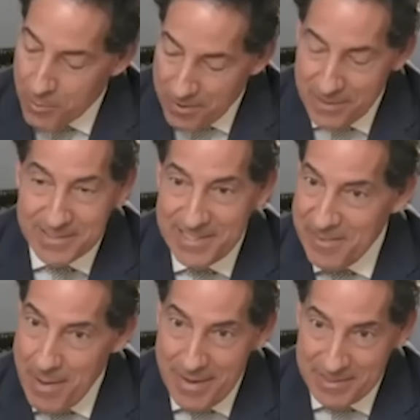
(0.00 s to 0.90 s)
work on
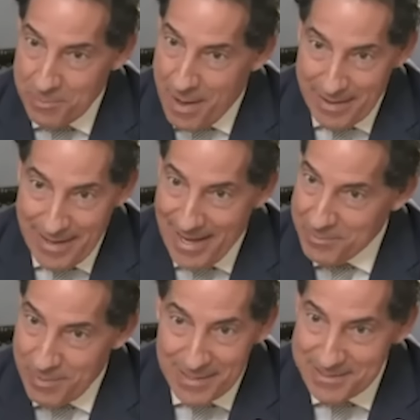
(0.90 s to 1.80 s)
Steve Bannon's
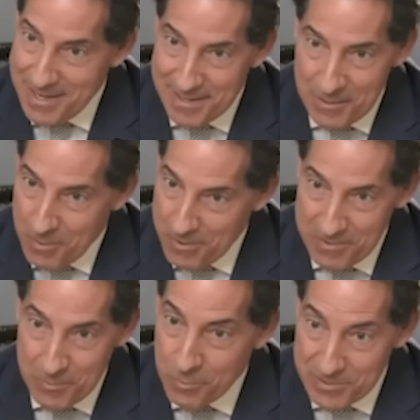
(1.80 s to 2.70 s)
podcast, but that's not going to work
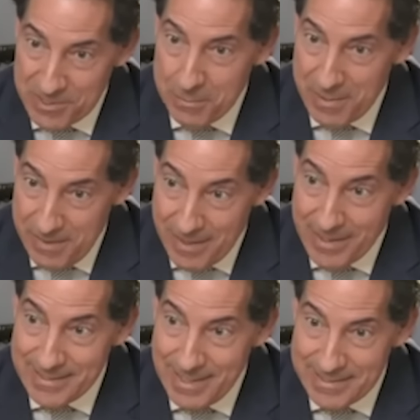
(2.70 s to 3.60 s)
in the Rules Committee of the
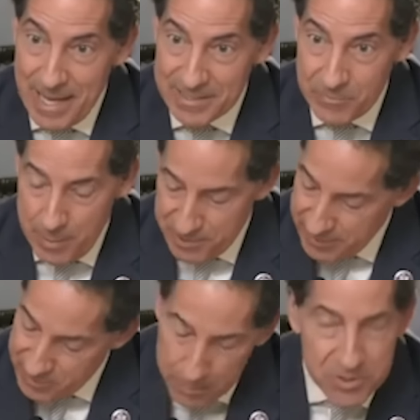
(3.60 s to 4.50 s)
United States House of
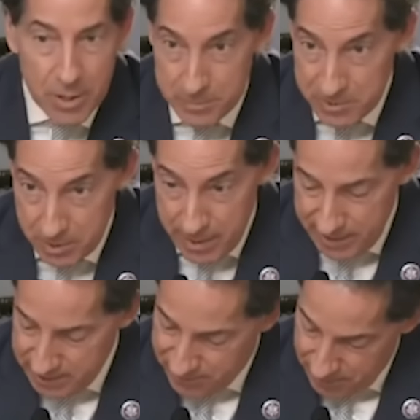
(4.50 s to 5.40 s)
Representatives. I'm sorry, Mr.
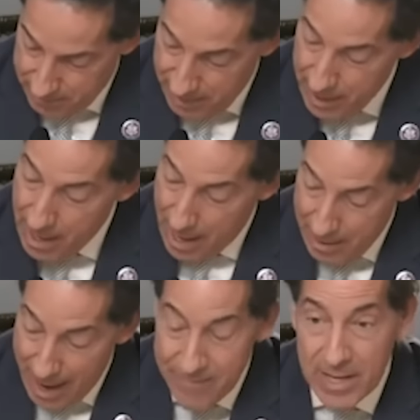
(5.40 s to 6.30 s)
Gaetz, forgive me.
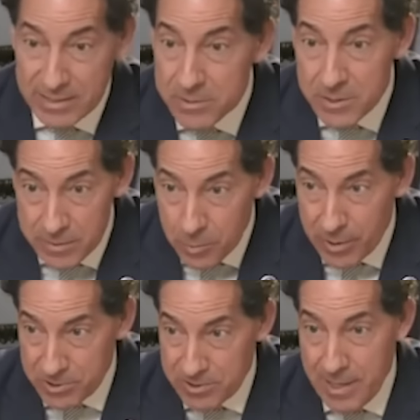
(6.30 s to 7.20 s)
I've got some serious
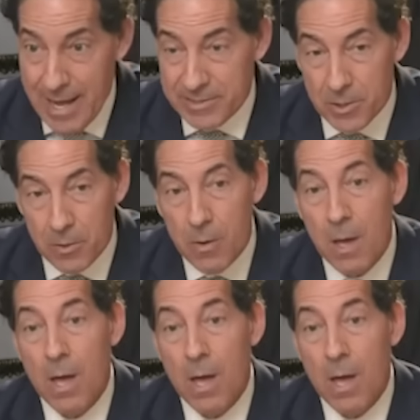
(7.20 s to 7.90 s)
questions to ask you.